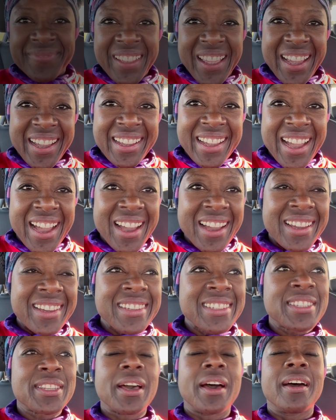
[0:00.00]
Hi
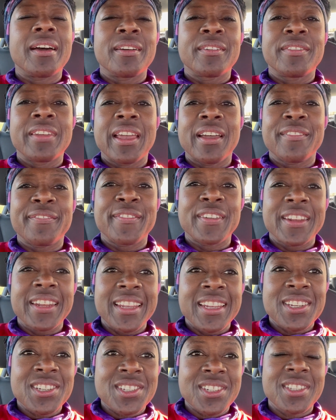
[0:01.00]
guys, I've now
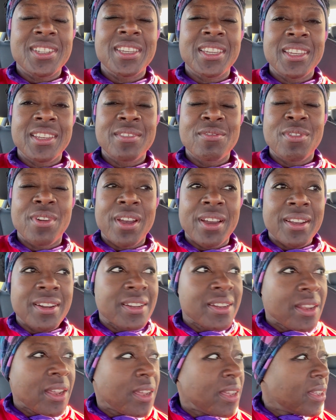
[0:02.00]
finished the
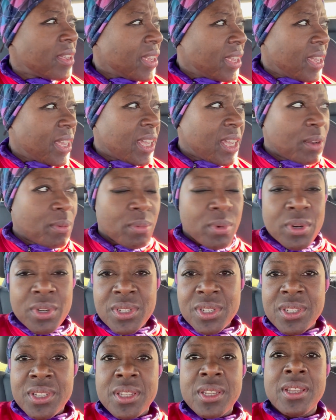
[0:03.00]
run. It
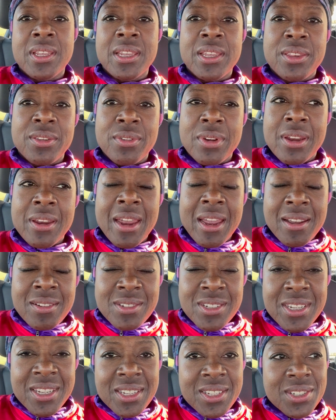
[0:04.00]
was the three
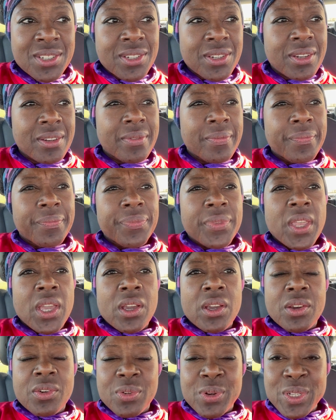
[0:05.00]
counties
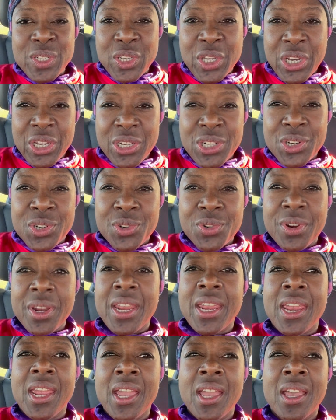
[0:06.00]
cross
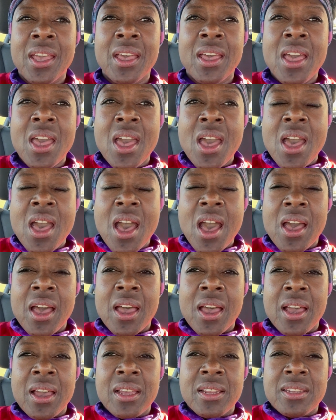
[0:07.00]
country
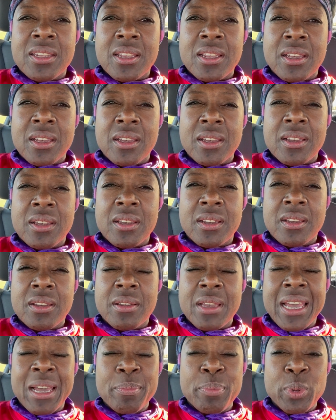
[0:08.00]
at
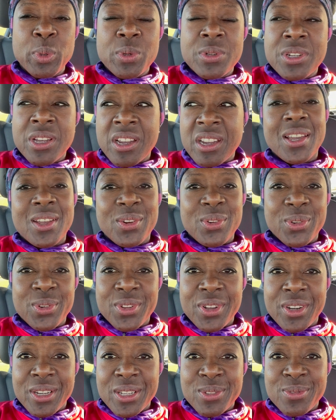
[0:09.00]
the at Baldock, North
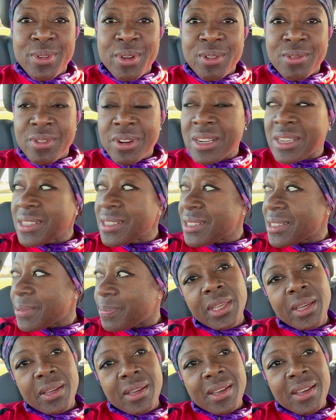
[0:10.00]
Herts Road Runners.
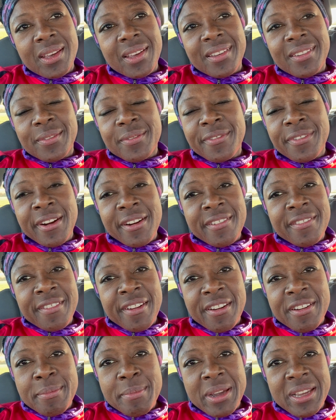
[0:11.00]
Very,
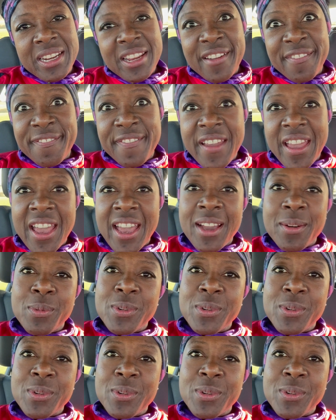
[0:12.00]
very muddy affair.